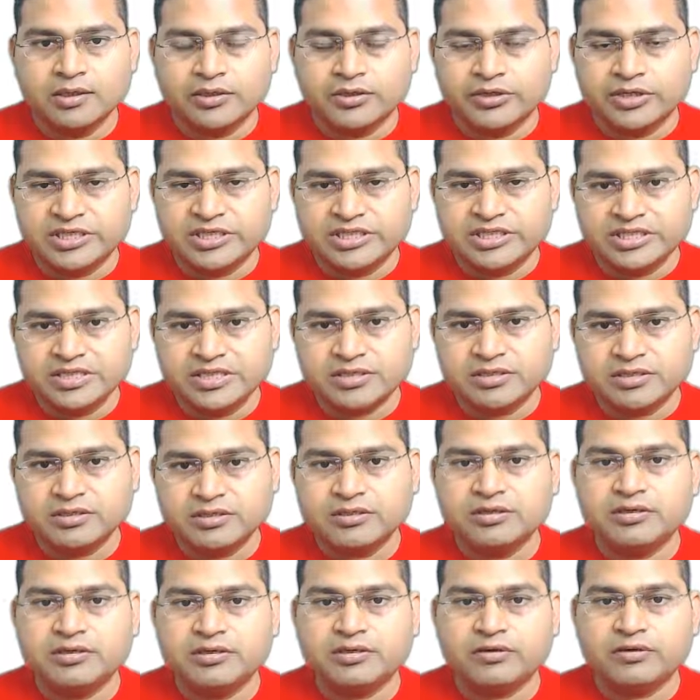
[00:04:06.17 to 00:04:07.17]

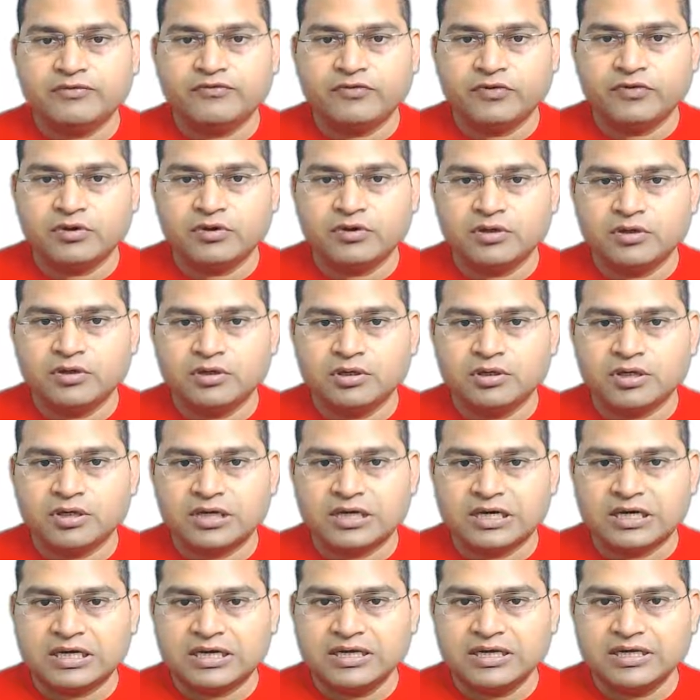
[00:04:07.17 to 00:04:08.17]
register for
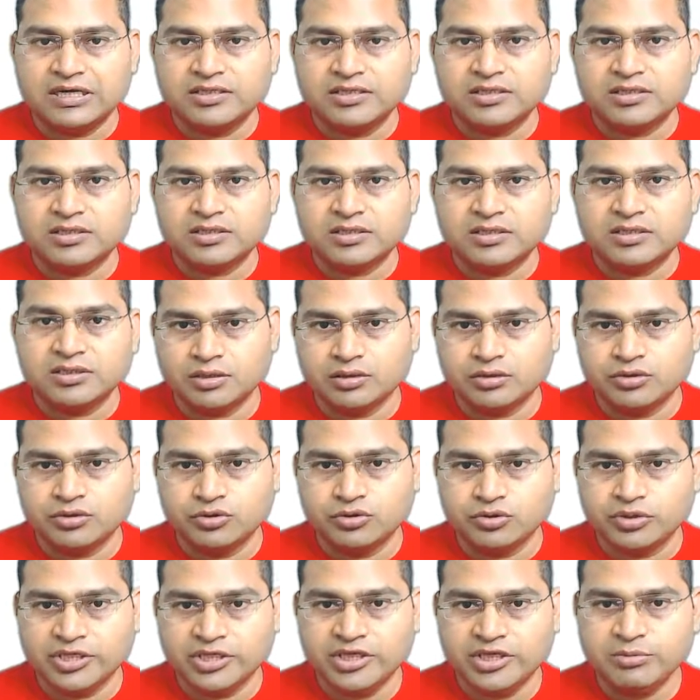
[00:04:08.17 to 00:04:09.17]
Kite
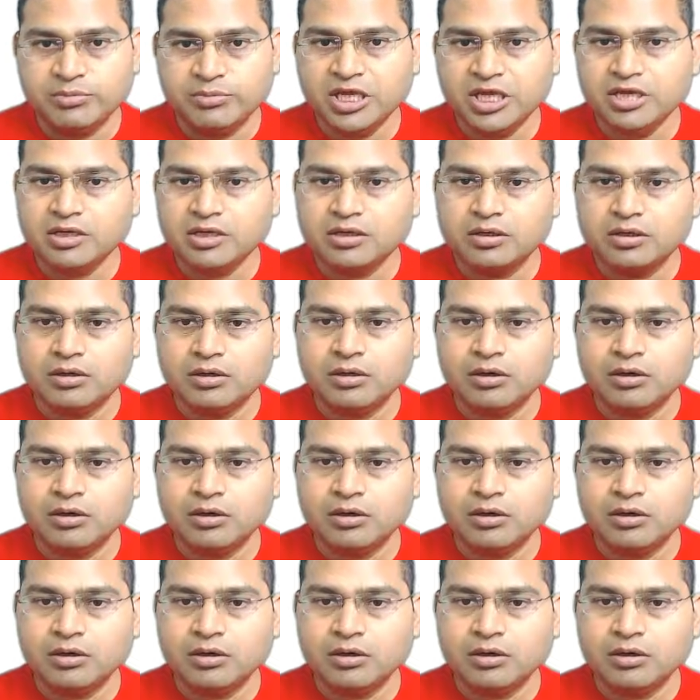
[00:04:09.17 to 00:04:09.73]
your email,